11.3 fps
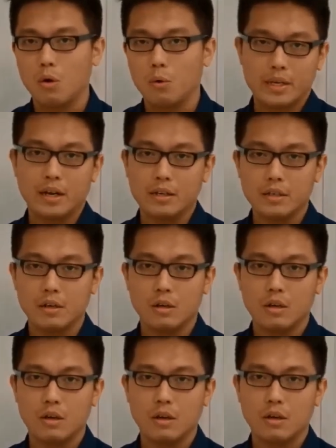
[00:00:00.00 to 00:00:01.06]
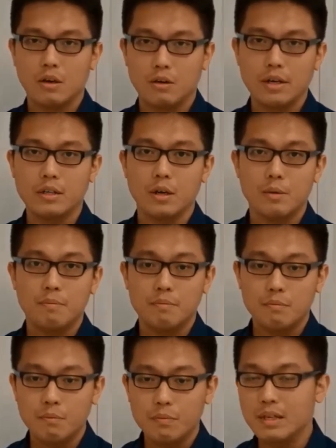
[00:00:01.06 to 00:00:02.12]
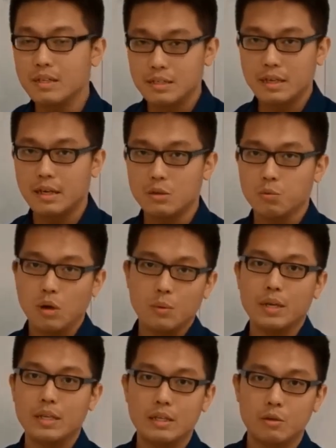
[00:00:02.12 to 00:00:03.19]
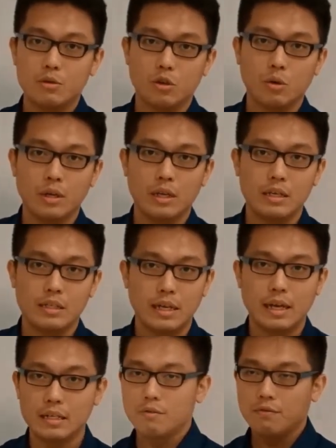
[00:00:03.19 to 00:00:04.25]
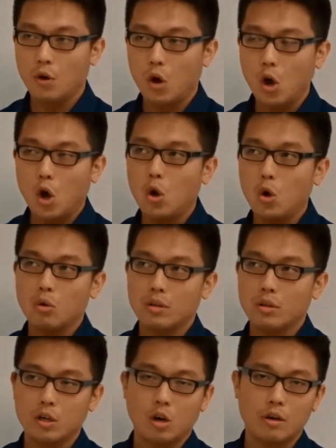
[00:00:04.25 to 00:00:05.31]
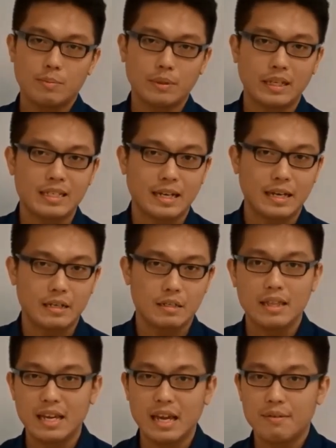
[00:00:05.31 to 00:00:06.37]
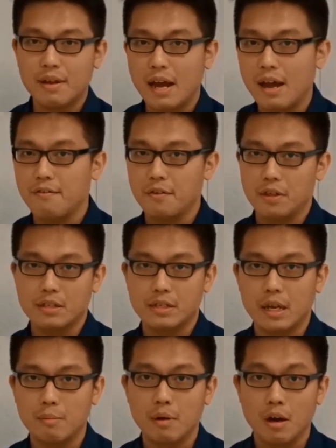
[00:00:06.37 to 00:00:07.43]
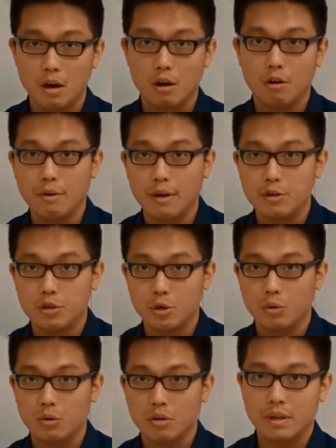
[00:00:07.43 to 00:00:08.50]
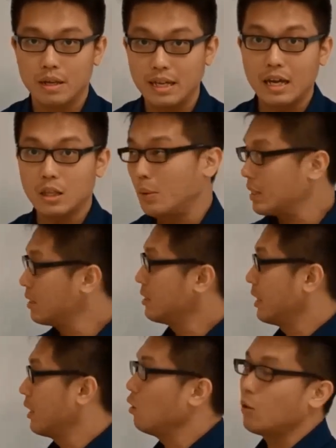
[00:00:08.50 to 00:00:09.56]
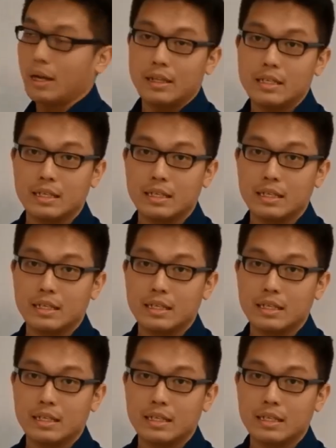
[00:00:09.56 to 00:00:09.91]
we can't, all right? Instead, what we need to show is that for all the corresponding sides, they have the same ratio. In other words, taking a look at this